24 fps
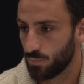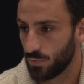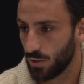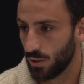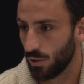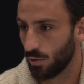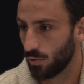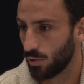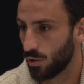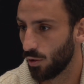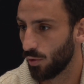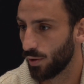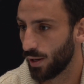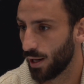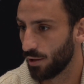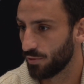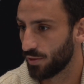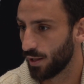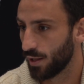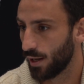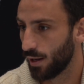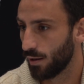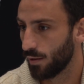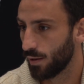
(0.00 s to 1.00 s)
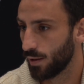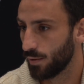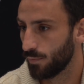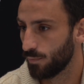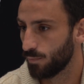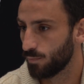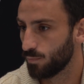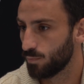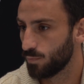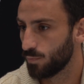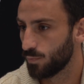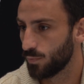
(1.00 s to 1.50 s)
you know, going out there
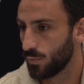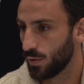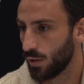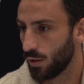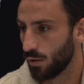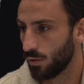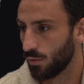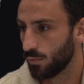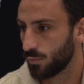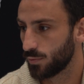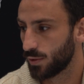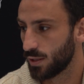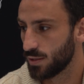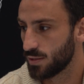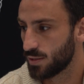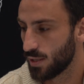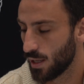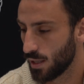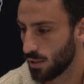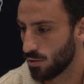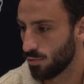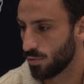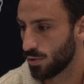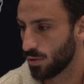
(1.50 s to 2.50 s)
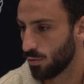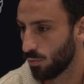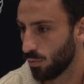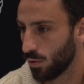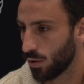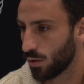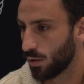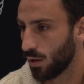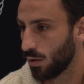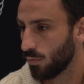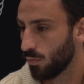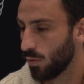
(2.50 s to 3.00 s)
and, you know, continuing to
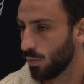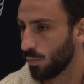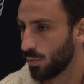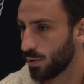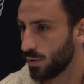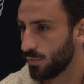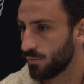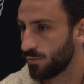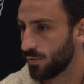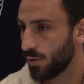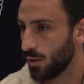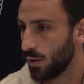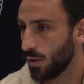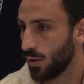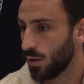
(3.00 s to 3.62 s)
work on what we've